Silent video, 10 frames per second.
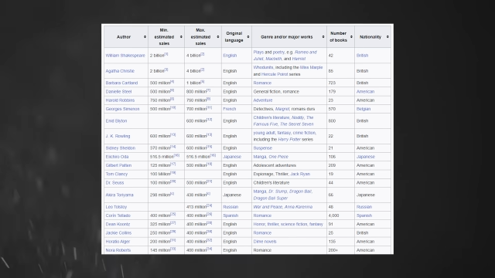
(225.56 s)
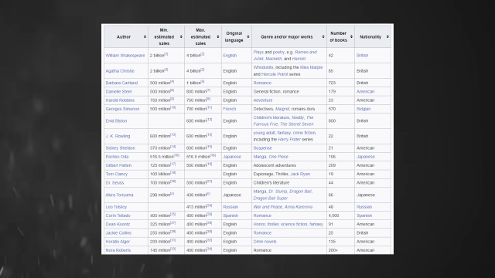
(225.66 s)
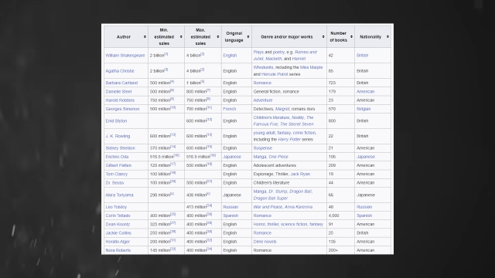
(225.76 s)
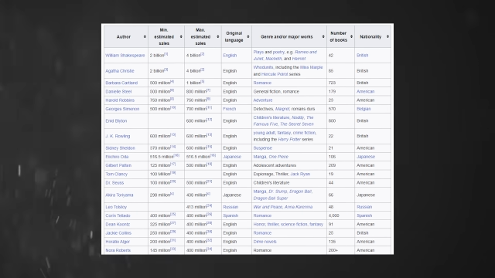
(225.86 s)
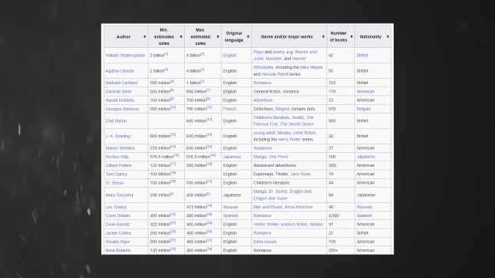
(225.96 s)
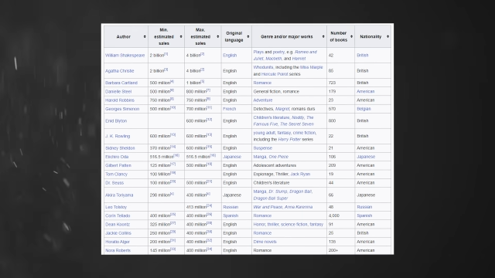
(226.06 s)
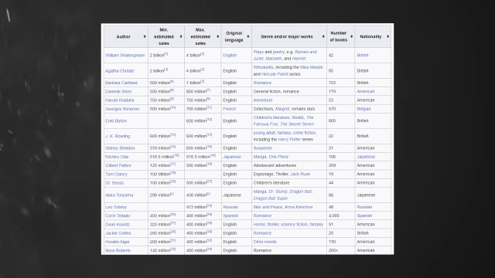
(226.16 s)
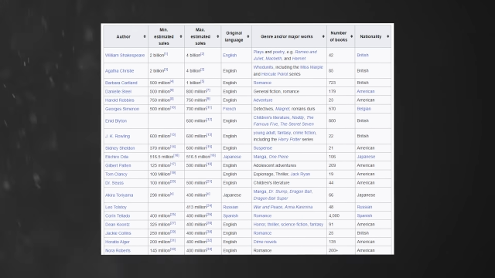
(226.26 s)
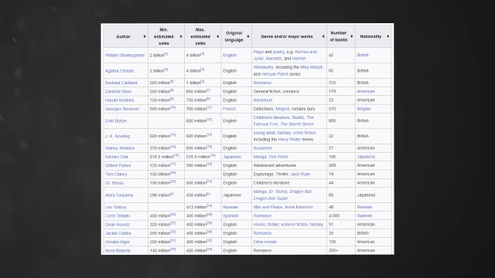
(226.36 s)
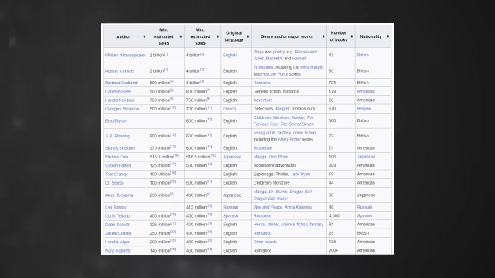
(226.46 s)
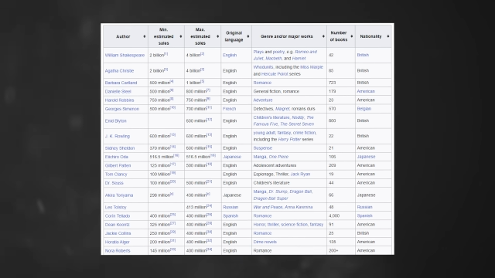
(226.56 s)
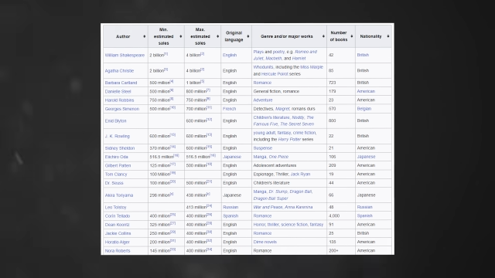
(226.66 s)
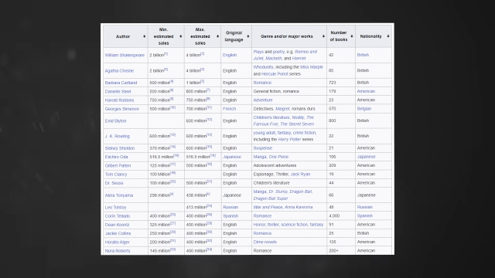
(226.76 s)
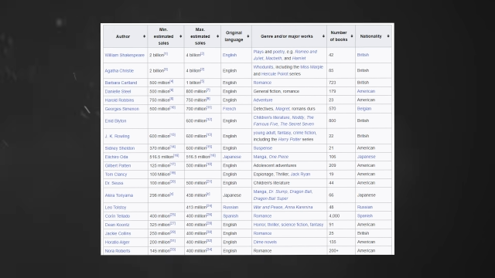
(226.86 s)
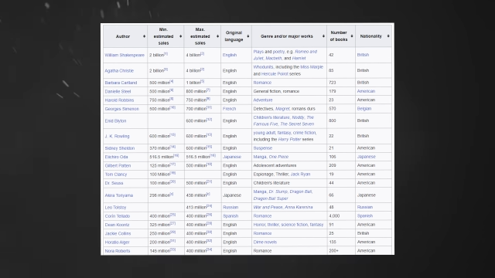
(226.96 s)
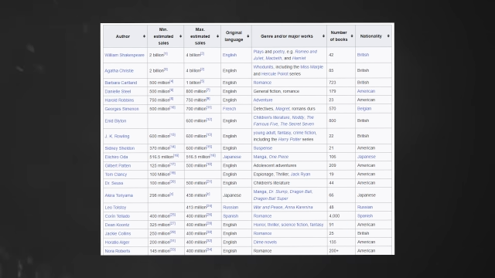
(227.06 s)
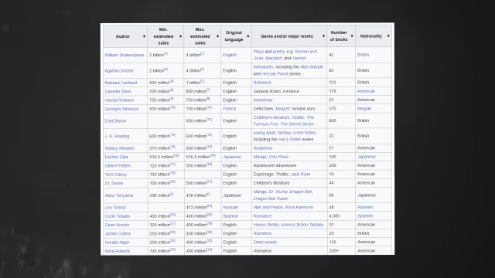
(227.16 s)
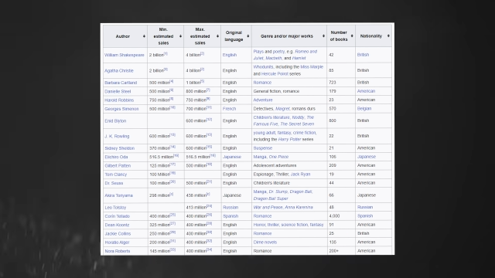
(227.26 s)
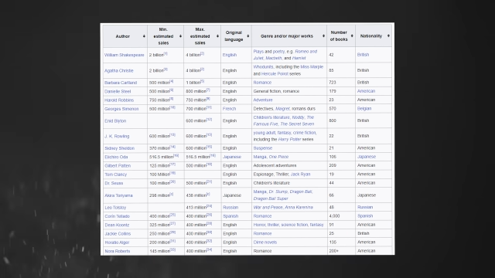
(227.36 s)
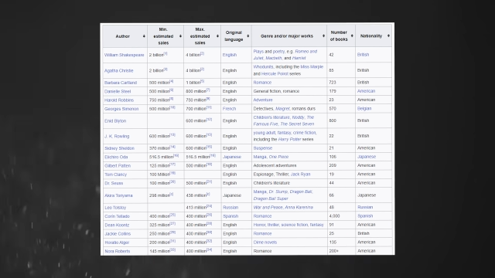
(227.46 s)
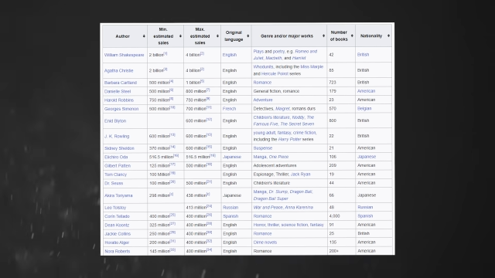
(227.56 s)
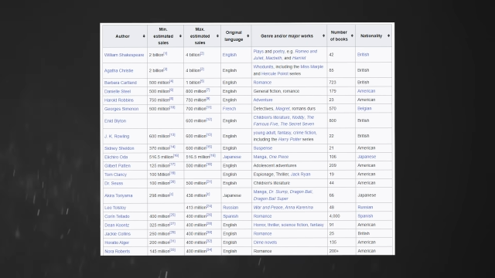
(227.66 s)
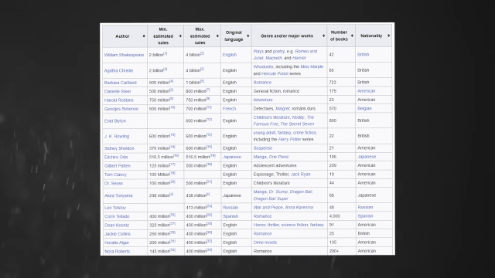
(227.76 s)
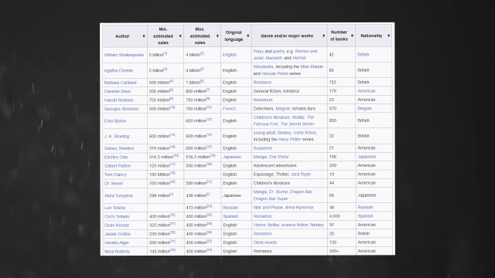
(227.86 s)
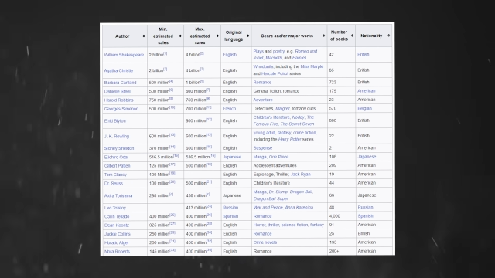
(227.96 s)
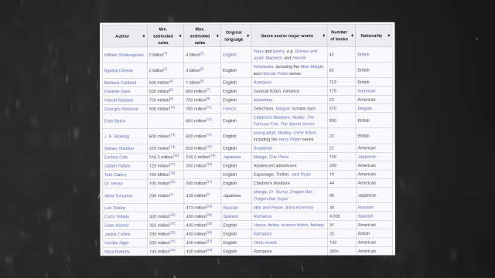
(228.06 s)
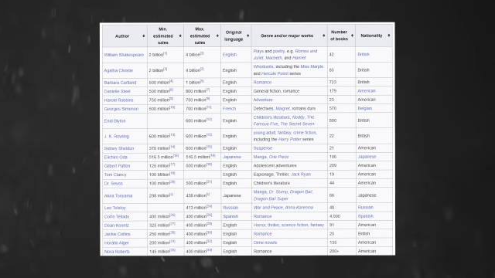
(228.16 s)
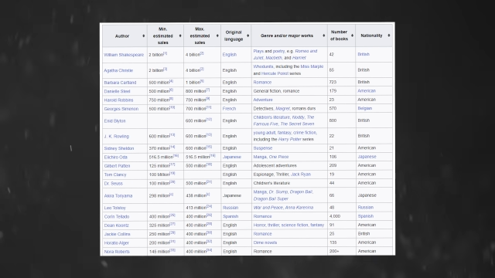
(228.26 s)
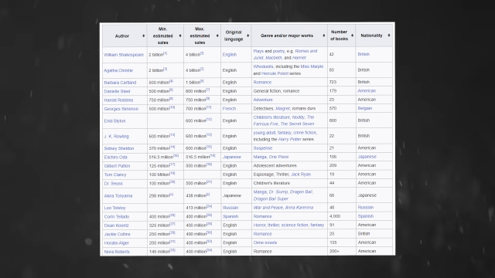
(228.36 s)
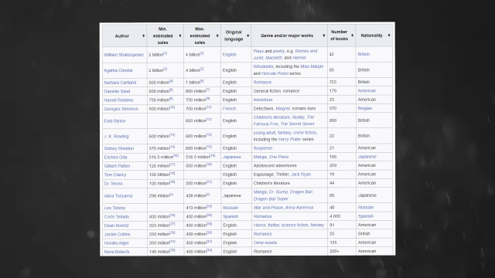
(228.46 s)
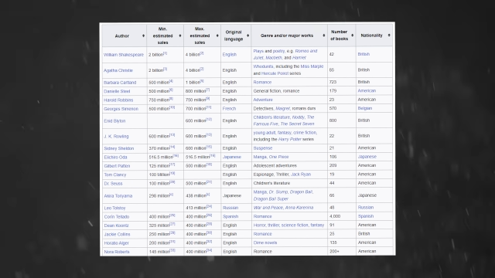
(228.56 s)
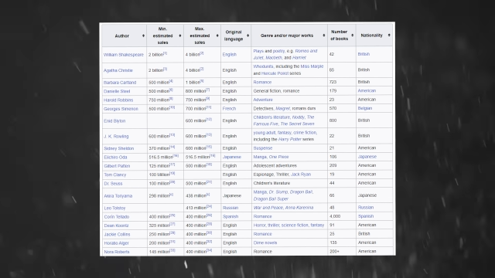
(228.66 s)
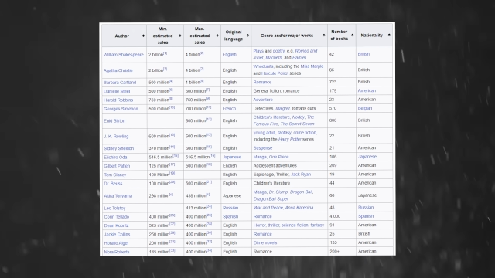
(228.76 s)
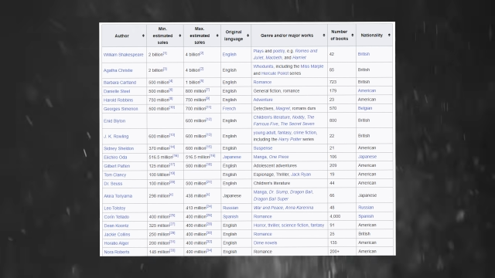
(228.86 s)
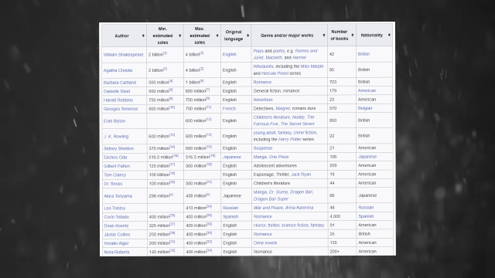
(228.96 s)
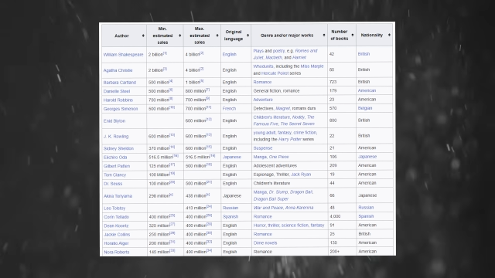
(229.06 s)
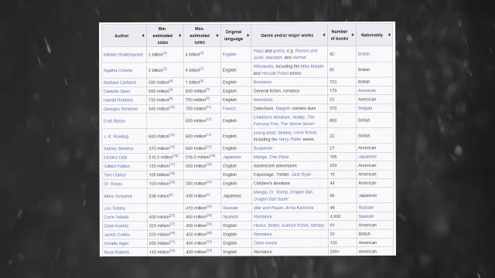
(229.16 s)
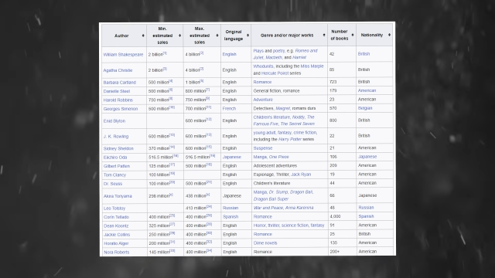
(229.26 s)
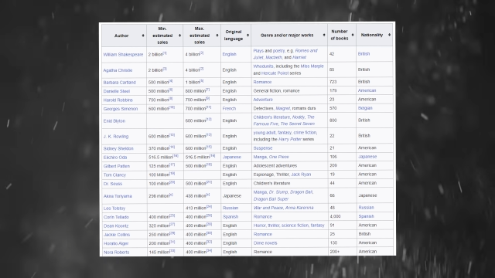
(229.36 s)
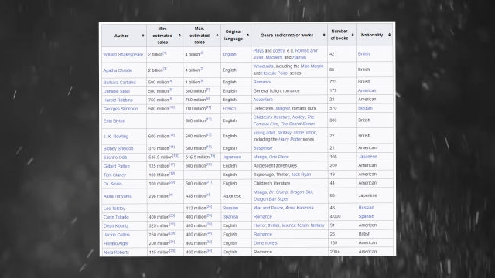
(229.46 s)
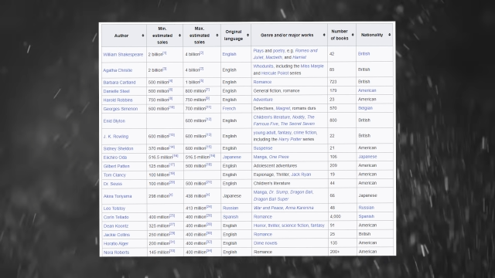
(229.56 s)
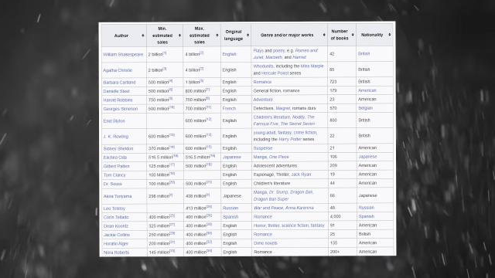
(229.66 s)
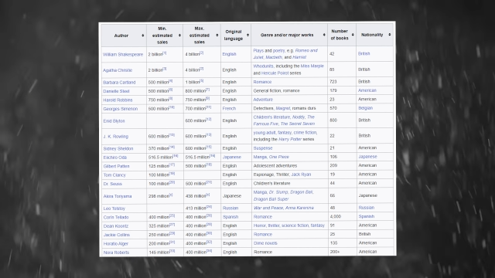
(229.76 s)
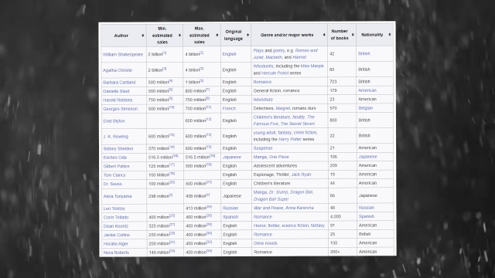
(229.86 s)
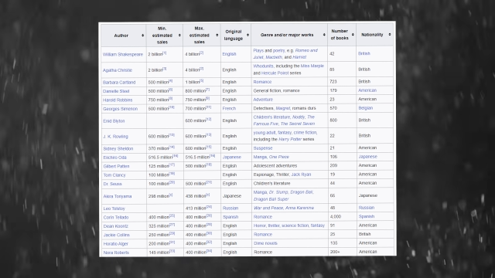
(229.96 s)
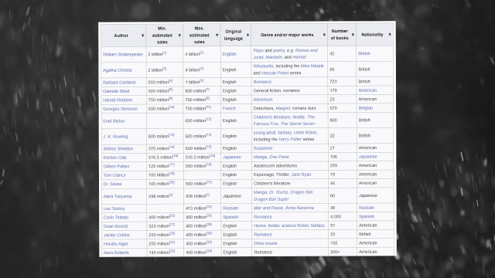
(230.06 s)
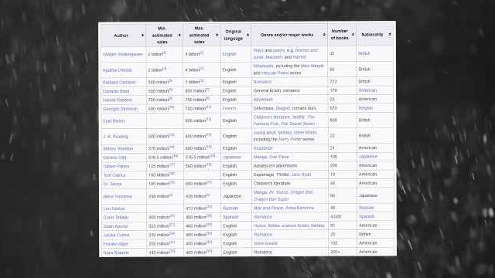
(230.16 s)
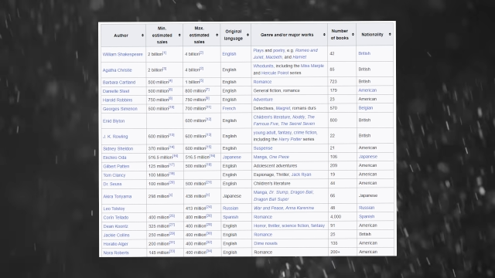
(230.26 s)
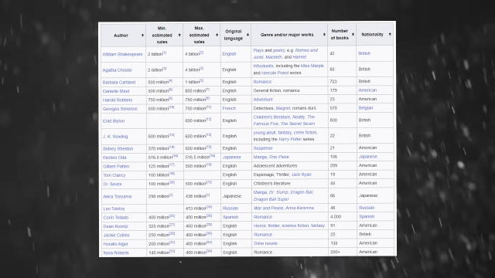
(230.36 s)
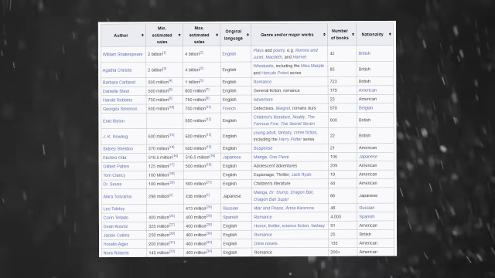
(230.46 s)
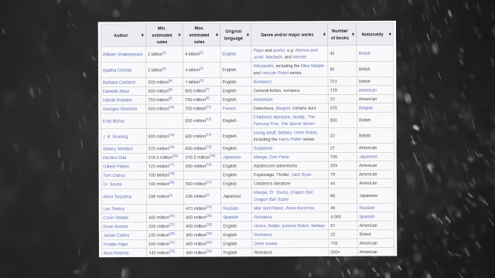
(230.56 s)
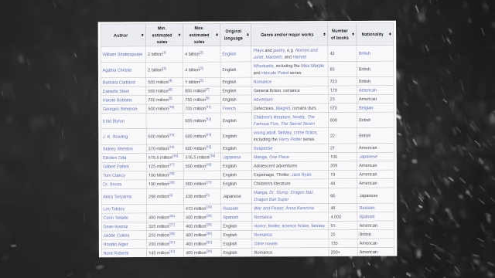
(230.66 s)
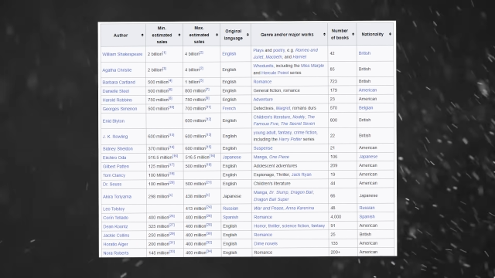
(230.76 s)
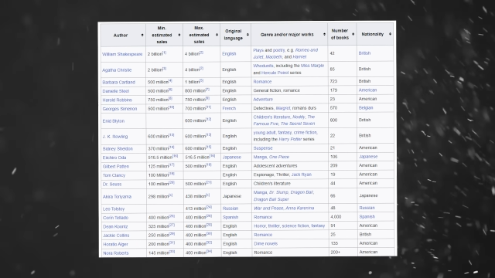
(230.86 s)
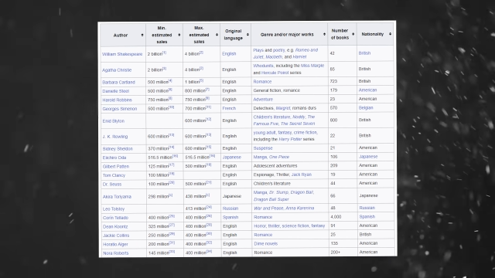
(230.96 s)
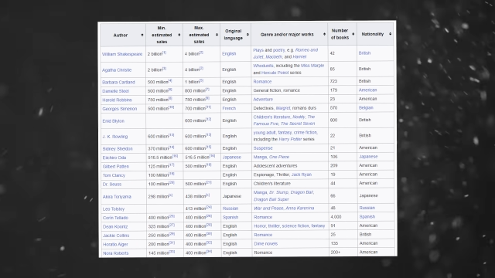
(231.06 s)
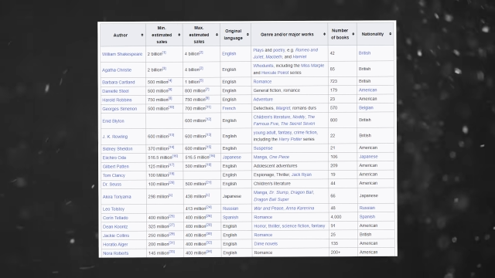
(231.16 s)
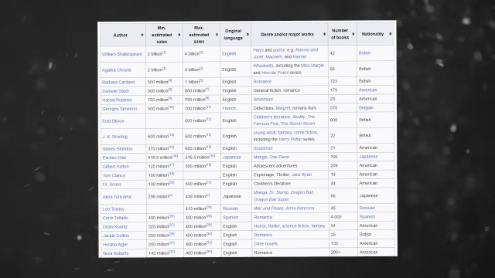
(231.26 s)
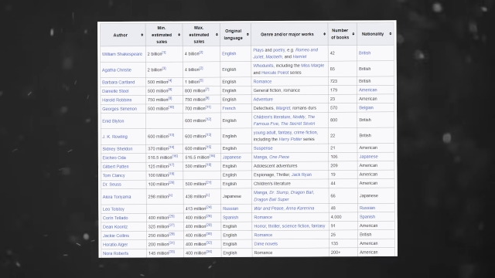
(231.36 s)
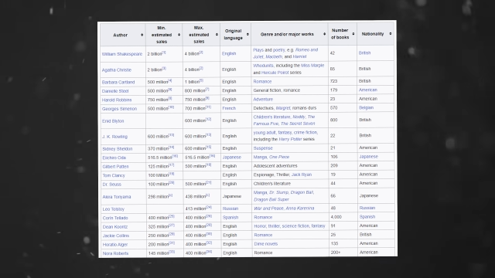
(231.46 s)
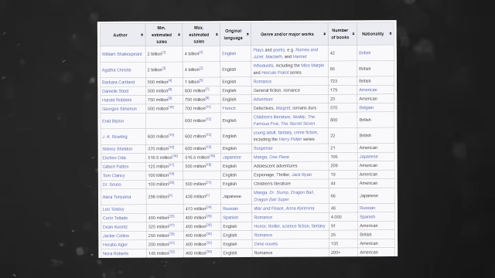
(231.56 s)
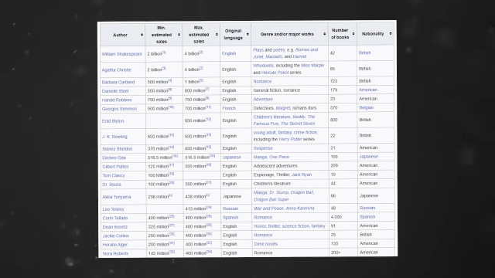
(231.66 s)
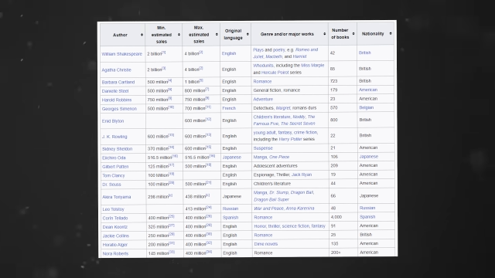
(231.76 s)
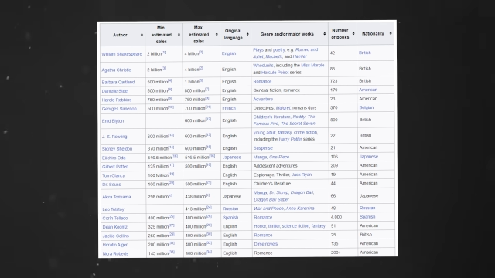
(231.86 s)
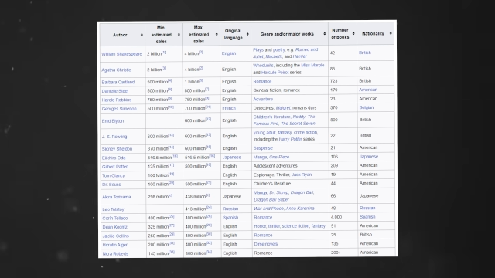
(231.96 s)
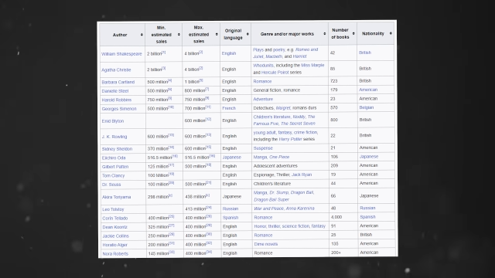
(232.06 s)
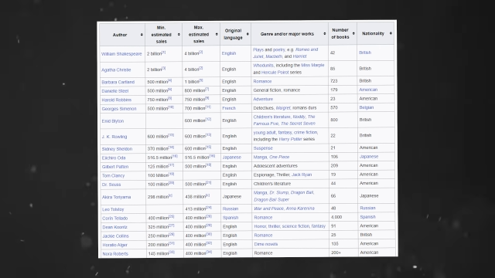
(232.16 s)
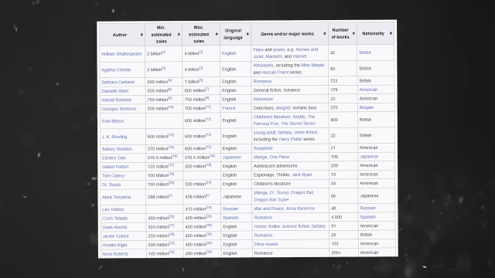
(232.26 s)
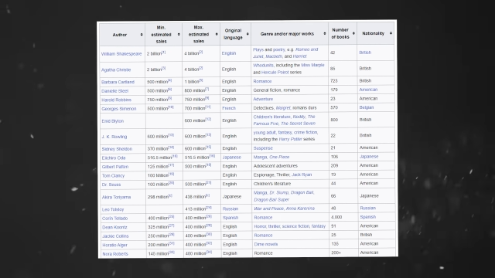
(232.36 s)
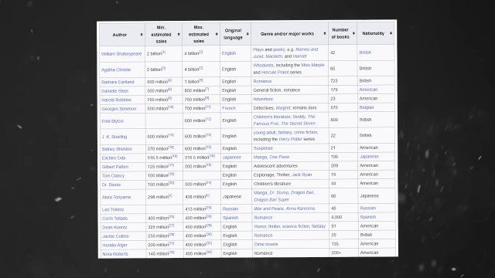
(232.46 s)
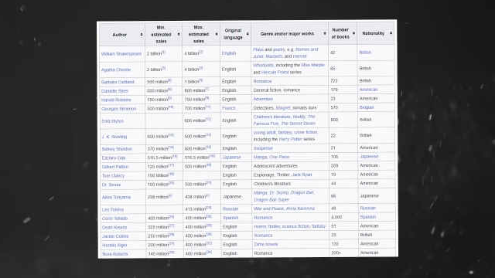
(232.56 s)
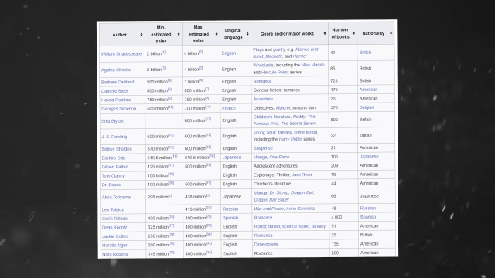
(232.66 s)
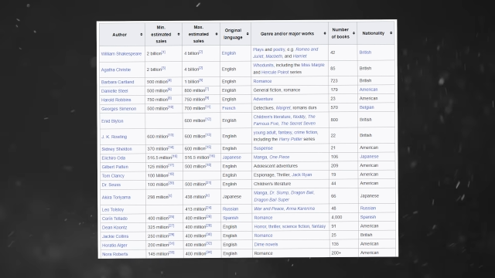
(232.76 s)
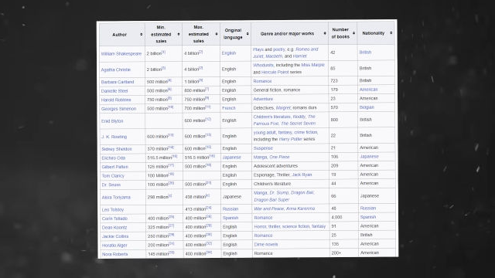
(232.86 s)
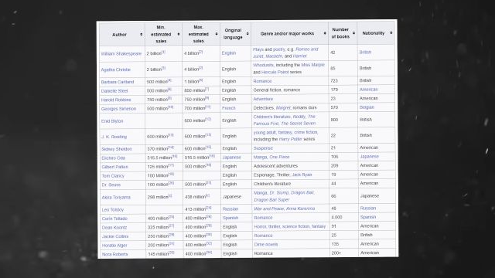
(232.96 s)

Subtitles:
[unreadable: no face in view]